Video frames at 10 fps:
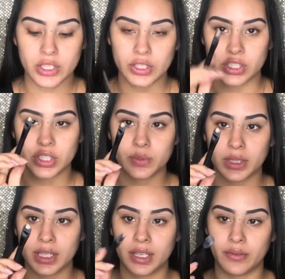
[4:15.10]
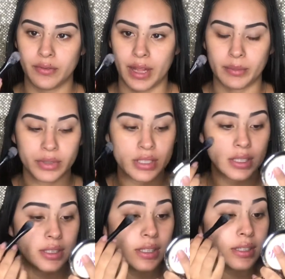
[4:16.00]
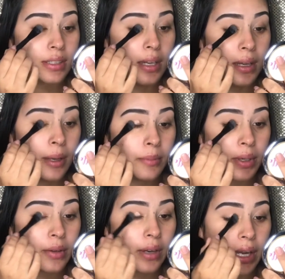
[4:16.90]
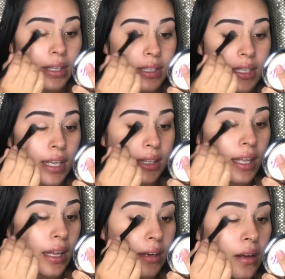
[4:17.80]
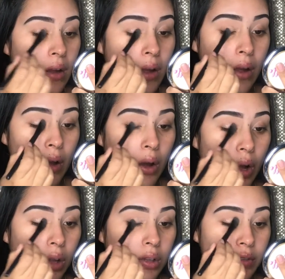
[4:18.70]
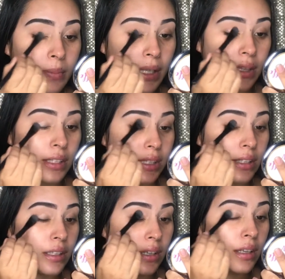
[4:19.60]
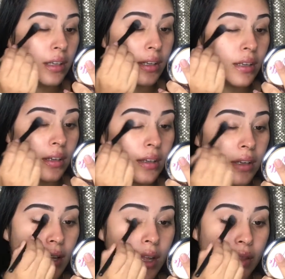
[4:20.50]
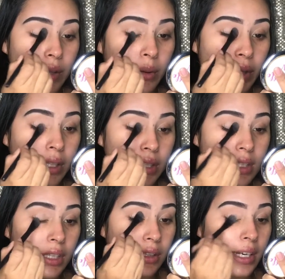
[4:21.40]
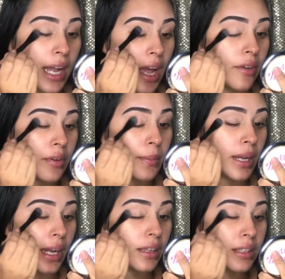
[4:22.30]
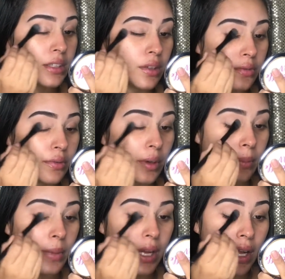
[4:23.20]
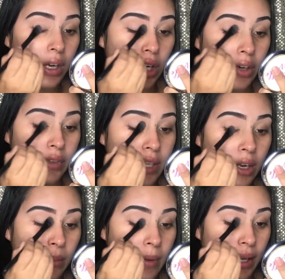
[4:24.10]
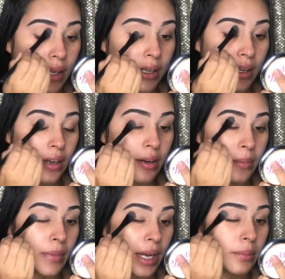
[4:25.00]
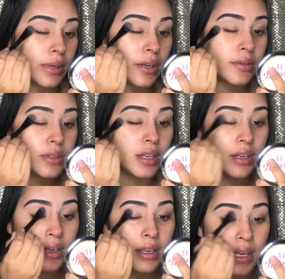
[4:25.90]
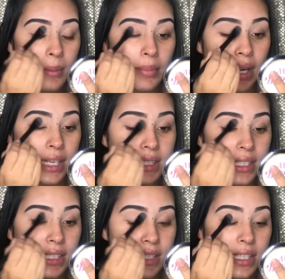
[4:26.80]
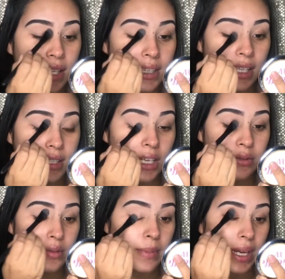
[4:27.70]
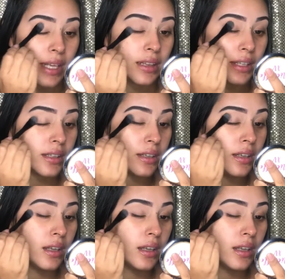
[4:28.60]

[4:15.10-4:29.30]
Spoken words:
So just with a flat brush like this, I'm gonna go ahead and take that all over my lid. The only concealer I have on my eyelids are from carving out my eyebrows, but I didn't take that down to my eyelid.